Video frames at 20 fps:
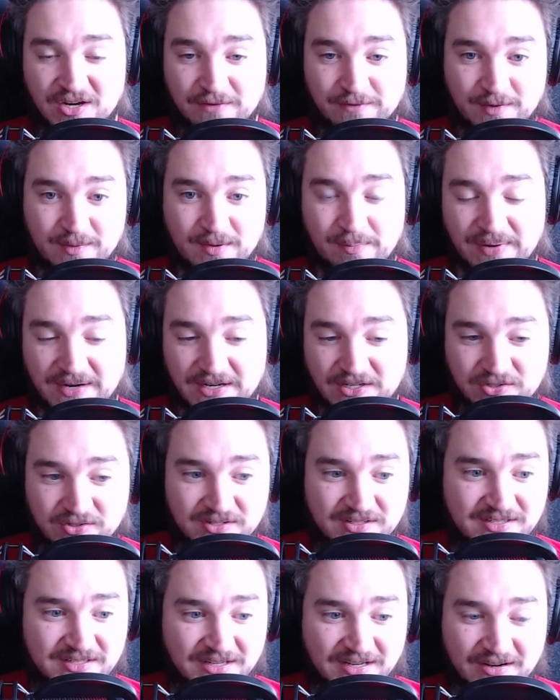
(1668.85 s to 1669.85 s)
from our
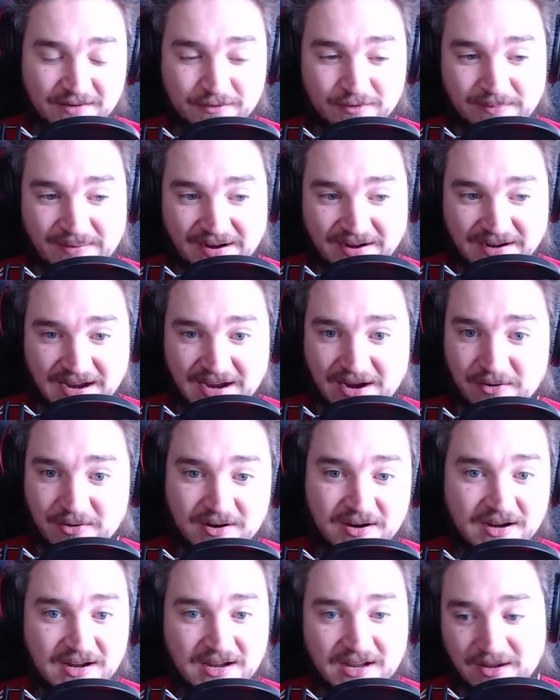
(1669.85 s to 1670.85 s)
patrons for about an
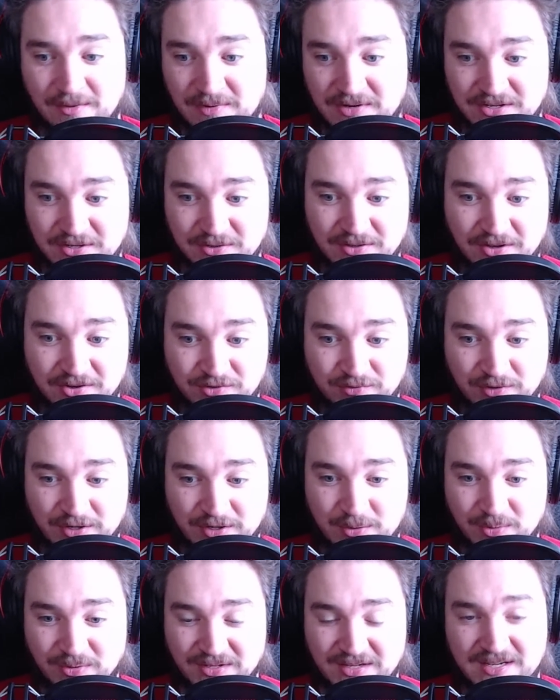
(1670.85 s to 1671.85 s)
hour. We do those
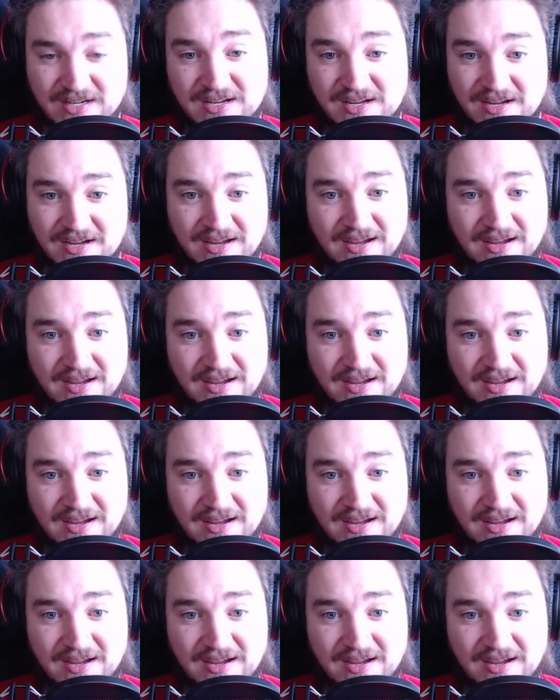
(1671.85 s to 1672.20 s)
frequently.